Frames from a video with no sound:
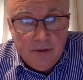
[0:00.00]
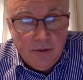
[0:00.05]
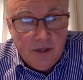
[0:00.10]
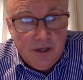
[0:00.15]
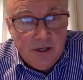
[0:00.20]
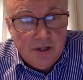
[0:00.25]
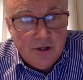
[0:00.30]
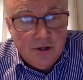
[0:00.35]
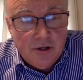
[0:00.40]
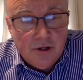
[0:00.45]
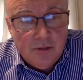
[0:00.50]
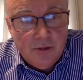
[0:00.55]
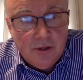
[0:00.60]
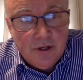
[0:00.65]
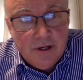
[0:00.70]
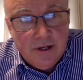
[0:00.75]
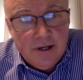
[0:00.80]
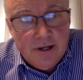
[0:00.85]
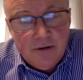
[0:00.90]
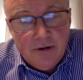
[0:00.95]
um, that we can
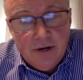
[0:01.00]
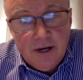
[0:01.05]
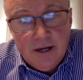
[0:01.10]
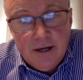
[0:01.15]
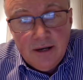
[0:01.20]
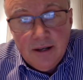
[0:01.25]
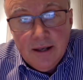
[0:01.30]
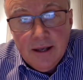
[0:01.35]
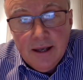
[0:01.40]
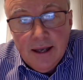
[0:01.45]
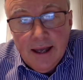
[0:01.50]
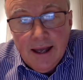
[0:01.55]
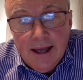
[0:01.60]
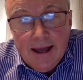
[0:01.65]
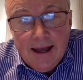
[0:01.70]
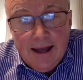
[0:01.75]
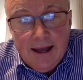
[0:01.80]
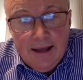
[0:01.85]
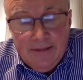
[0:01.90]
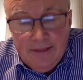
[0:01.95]
talk about later on.
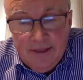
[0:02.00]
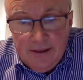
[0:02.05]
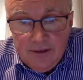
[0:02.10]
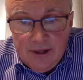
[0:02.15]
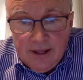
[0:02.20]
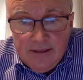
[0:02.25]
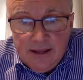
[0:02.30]
And